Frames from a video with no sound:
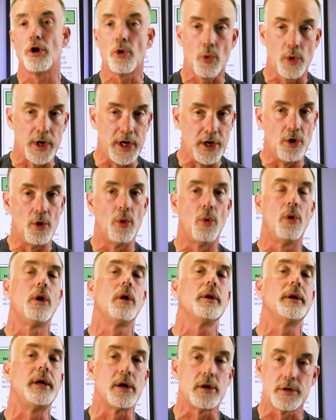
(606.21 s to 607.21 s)

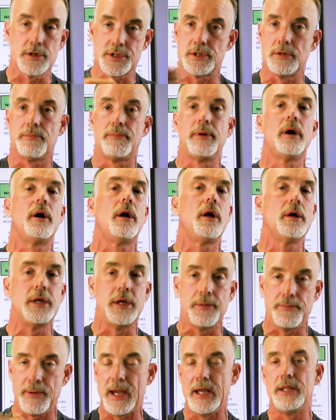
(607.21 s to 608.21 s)
renewal, here's the bill,
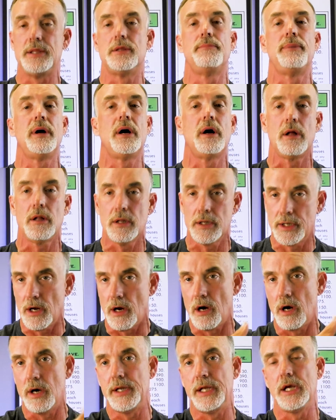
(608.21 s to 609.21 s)
you paid the bill, and
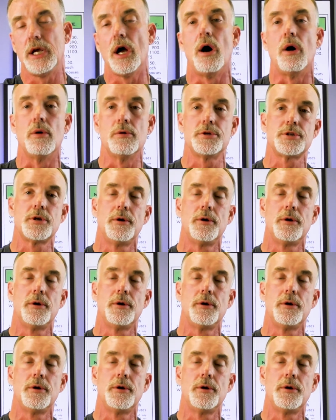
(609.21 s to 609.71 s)
on he goes.